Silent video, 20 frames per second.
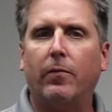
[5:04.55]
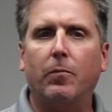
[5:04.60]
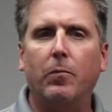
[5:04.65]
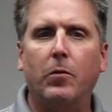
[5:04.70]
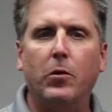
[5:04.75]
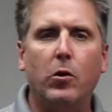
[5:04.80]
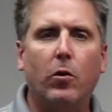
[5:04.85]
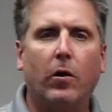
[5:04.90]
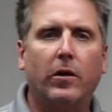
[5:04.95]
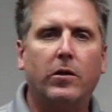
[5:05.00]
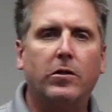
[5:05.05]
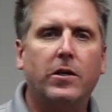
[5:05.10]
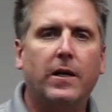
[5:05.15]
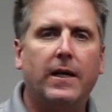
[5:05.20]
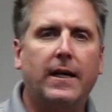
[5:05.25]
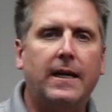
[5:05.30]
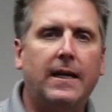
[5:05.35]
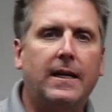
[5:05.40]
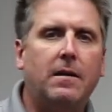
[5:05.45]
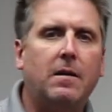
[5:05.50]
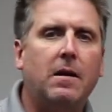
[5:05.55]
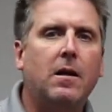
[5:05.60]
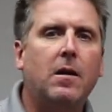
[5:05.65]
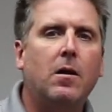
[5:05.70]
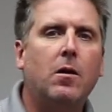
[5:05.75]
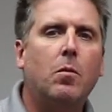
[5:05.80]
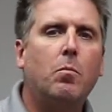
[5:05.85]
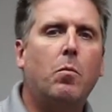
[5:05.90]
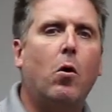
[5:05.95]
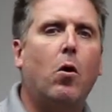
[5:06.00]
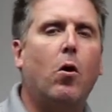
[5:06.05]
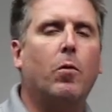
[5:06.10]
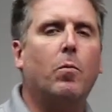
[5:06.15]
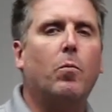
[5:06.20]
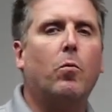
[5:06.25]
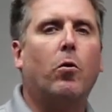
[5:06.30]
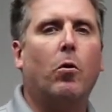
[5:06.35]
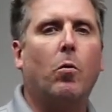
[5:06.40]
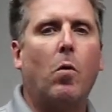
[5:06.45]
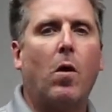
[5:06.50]
from New York City,
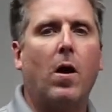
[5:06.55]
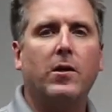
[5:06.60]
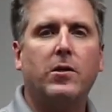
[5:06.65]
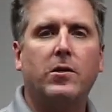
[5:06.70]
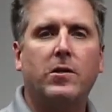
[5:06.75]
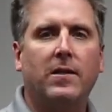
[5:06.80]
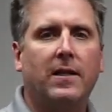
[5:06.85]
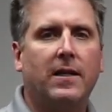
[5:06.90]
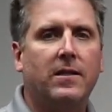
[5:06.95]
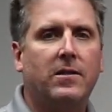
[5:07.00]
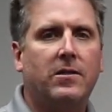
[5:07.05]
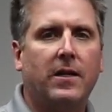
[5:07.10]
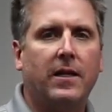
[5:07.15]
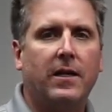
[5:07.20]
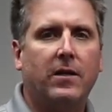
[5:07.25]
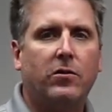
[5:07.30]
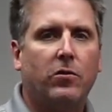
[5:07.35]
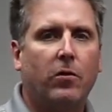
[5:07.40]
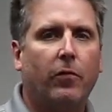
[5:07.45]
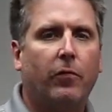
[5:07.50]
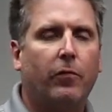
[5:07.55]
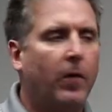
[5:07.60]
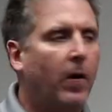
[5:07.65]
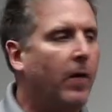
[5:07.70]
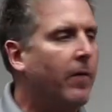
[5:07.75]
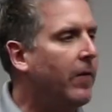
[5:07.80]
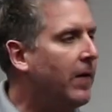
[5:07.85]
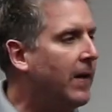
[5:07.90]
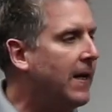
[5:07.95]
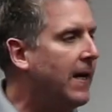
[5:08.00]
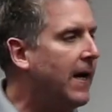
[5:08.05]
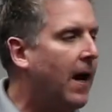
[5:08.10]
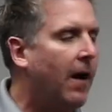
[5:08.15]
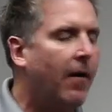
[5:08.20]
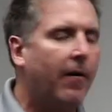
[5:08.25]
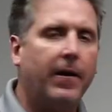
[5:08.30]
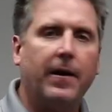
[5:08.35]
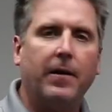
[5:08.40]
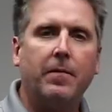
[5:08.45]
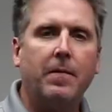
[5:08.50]
Baltimore, Washington, D.C. So if you're ever in the
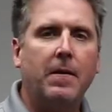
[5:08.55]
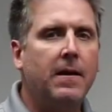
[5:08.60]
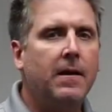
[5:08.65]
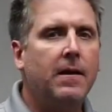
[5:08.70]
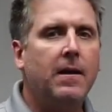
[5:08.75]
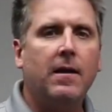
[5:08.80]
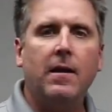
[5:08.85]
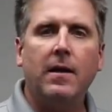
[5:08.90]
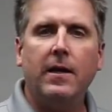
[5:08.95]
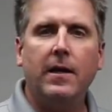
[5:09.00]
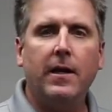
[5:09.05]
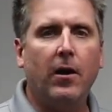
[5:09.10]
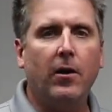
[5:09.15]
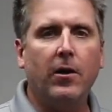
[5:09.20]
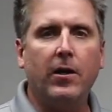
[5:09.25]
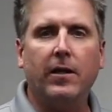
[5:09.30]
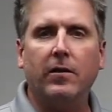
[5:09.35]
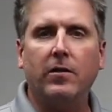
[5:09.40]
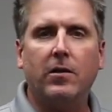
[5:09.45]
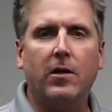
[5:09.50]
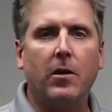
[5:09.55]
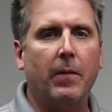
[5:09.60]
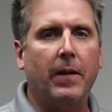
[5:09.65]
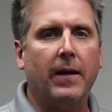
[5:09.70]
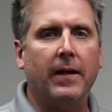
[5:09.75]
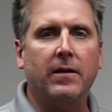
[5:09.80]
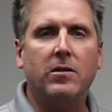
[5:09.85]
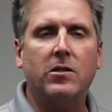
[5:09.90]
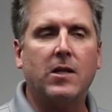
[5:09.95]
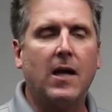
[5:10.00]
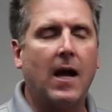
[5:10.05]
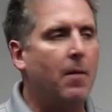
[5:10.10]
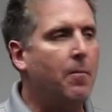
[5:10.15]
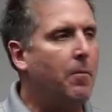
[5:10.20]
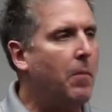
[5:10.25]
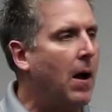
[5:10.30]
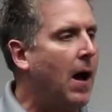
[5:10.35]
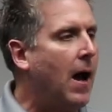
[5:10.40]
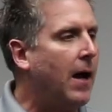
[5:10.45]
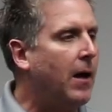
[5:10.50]
area, you know, you can come in and
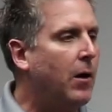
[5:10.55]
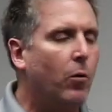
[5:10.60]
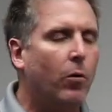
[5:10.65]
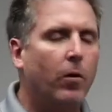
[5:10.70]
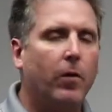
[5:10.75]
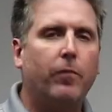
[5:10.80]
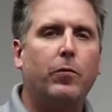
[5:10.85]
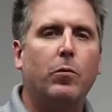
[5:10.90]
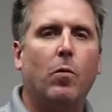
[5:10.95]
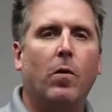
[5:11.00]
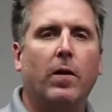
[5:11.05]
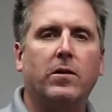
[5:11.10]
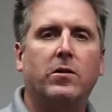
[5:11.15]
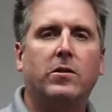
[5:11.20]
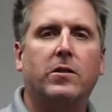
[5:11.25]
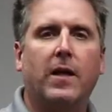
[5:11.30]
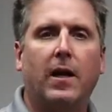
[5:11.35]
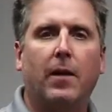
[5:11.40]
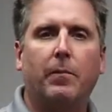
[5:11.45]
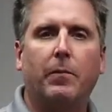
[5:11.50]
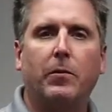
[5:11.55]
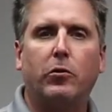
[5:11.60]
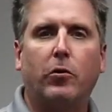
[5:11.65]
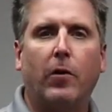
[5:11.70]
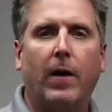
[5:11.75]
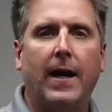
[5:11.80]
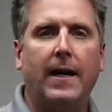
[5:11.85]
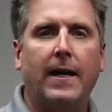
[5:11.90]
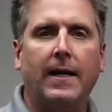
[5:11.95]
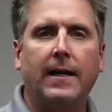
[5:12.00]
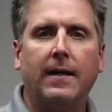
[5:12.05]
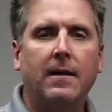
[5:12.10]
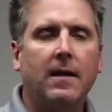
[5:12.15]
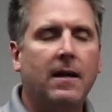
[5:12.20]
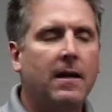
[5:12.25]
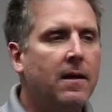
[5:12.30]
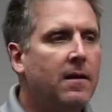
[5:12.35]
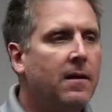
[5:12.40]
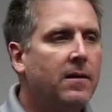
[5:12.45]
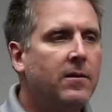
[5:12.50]
stop by, or if you want to set up a training
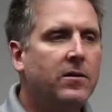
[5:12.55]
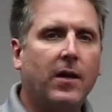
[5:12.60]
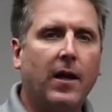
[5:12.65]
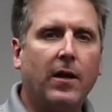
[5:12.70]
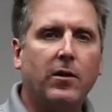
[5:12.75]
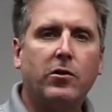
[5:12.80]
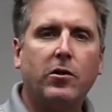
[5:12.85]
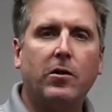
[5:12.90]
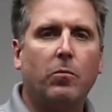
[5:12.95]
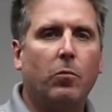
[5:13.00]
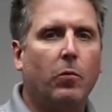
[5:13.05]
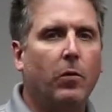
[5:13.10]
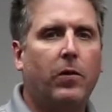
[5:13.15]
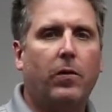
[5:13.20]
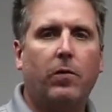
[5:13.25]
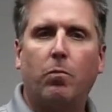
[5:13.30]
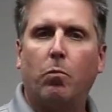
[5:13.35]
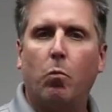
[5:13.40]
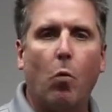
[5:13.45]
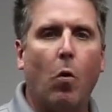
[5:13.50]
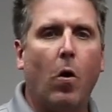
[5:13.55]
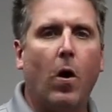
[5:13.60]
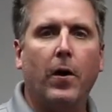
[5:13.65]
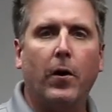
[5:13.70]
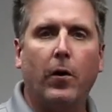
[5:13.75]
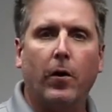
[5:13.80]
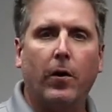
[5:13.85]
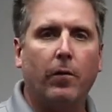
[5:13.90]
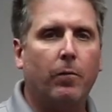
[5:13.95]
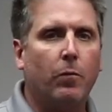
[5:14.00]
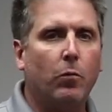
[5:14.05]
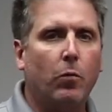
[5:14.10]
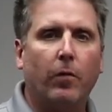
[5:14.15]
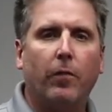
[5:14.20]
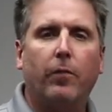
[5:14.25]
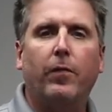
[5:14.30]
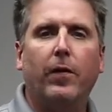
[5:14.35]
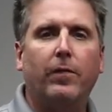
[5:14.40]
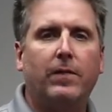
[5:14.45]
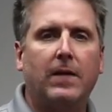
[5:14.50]
session with one or,
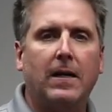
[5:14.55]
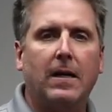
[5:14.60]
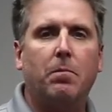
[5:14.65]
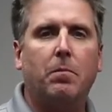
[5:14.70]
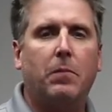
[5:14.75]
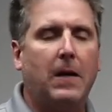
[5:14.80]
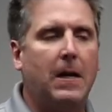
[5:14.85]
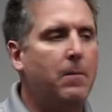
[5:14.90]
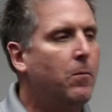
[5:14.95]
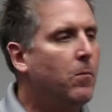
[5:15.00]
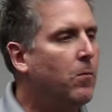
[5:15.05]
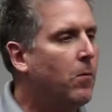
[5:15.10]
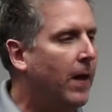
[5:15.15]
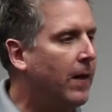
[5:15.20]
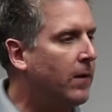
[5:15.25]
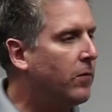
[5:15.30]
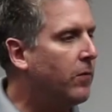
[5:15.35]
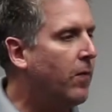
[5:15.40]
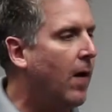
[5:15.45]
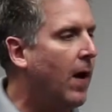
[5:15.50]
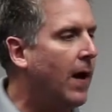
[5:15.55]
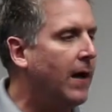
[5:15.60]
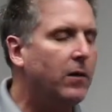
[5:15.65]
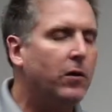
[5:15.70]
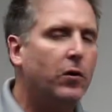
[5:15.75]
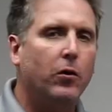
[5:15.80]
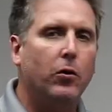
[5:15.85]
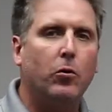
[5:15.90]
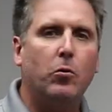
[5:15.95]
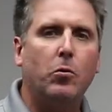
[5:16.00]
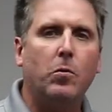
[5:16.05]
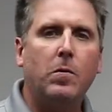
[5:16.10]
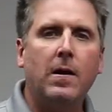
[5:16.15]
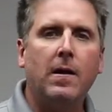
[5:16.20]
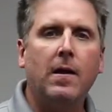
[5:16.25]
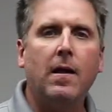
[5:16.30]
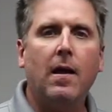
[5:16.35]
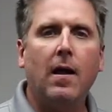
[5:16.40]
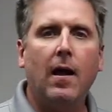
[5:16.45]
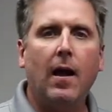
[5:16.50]
or 15 people, that's fine too.
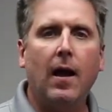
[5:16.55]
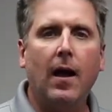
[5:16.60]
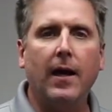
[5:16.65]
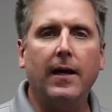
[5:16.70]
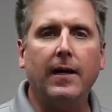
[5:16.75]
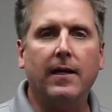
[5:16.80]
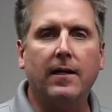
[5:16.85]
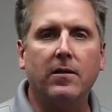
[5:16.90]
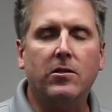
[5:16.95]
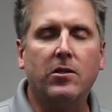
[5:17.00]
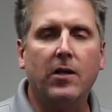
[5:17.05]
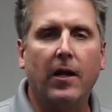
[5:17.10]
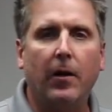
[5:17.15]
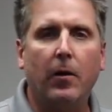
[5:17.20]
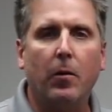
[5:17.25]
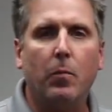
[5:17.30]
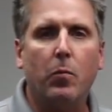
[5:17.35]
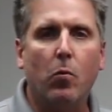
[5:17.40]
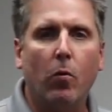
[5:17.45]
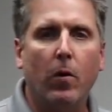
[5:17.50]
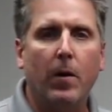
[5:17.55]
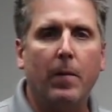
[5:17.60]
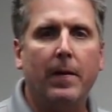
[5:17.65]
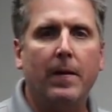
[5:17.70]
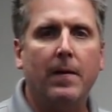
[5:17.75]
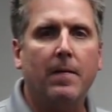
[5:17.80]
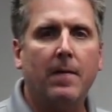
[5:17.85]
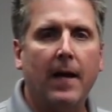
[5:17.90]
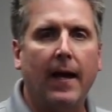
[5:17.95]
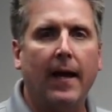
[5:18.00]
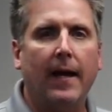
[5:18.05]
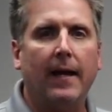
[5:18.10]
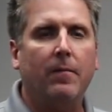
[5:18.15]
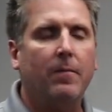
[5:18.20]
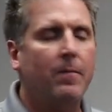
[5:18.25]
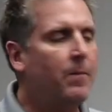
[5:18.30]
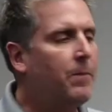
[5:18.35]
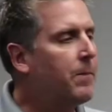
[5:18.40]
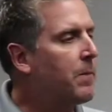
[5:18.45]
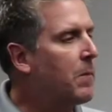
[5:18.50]
Uh, you can set an appointment
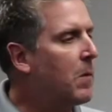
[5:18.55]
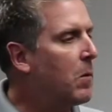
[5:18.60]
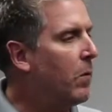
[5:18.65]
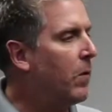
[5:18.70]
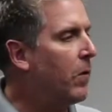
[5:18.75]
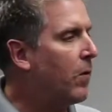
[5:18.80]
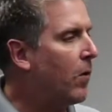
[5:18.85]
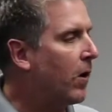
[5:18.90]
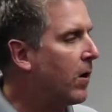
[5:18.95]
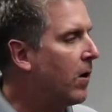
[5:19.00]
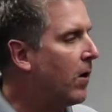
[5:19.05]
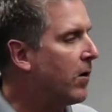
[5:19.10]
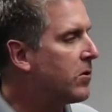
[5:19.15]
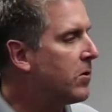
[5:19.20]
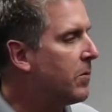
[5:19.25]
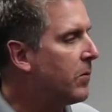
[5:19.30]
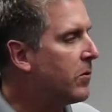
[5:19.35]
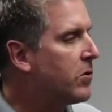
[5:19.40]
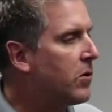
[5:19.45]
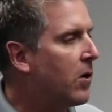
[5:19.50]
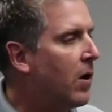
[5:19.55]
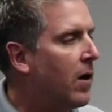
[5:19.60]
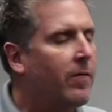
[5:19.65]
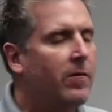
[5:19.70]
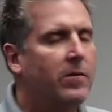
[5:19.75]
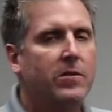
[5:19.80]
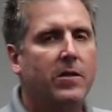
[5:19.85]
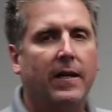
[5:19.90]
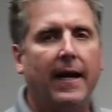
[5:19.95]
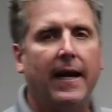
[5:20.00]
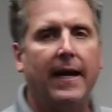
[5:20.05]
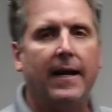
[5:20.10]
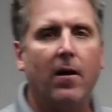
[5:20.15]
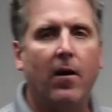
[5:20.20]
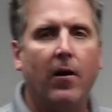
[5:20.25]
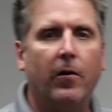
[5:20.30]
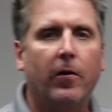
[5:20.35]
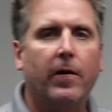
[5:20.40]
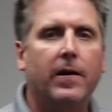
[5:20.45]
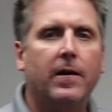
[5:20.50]
at, with our customer service at
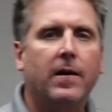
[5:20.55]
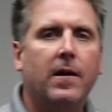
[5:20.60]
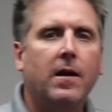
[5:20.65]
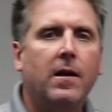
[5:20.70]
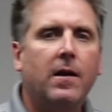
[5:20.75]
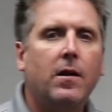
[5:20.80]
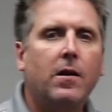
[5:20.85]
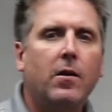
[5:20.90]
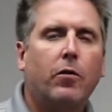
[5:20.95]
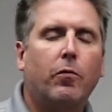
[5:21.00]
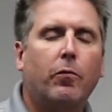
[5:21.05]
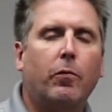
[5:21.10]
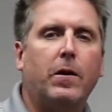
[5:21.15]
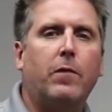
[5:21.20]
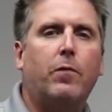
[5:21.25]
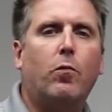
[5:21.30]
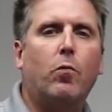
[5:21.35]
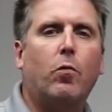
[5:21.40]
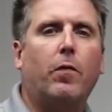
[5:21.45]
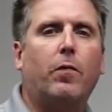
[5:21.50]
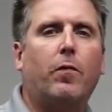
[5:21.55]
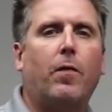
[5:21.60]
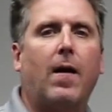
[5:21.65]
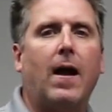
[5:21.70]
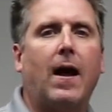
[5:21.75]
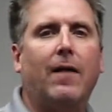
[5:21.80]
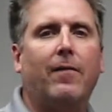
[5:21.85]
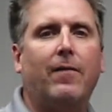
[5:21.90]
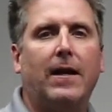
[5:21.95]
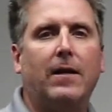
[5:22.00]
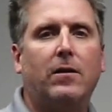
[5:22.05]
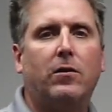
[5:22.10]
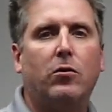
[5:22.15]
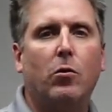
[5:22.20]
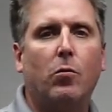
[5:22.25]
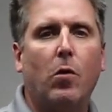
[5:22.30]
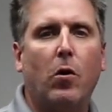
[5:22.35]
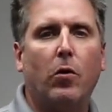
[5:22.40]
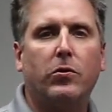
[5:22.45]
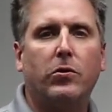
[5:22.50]
800
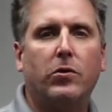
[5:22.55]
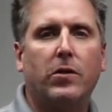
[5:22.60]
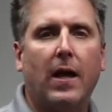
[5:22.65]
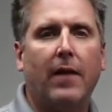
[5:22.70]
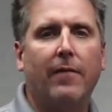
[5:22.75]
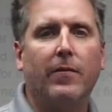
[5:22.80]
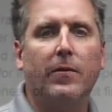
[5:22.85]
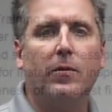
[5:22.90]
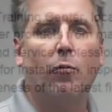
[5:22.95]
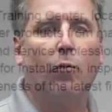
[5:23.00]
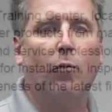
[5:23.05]
345-8207